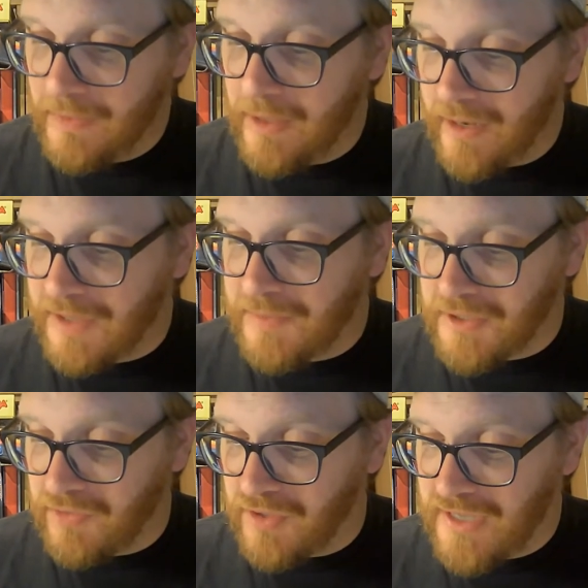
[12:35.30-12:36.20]

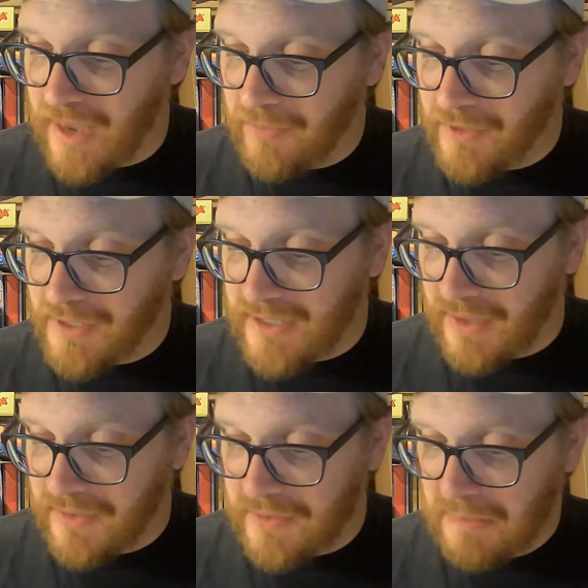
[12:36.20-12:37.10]
expression of contempt or
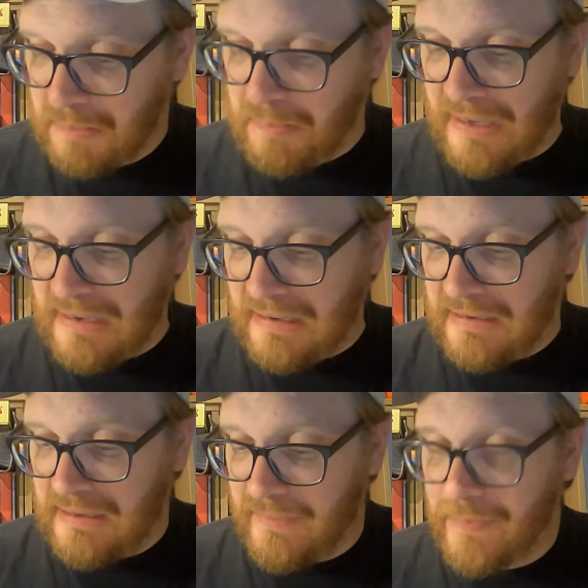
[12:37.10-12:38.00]
disgust, Bar,
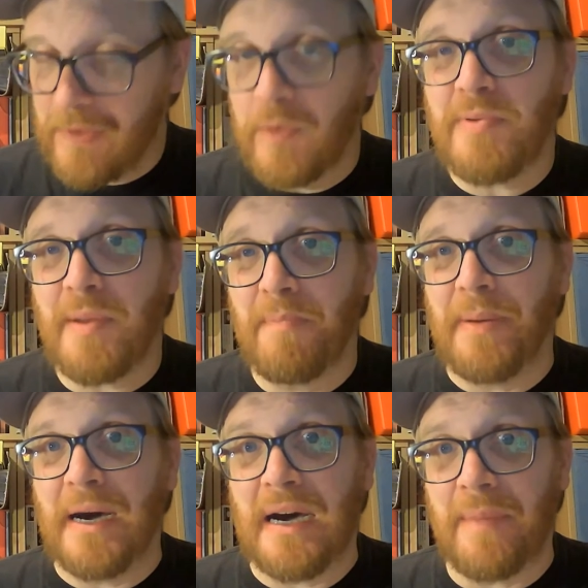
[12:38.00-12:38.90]
which means
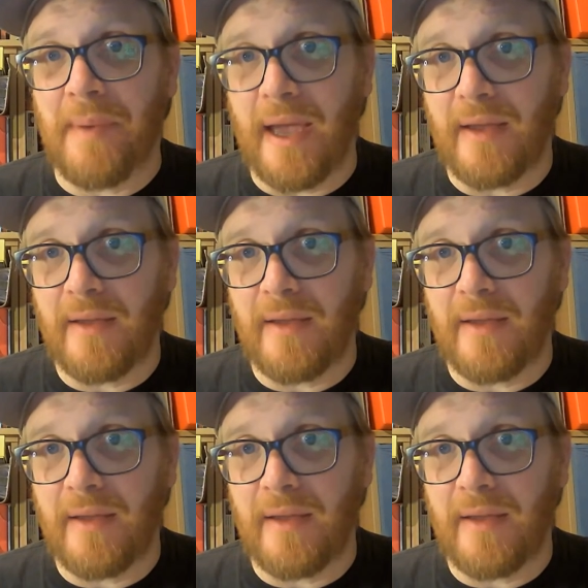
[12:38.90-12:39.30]
bar back,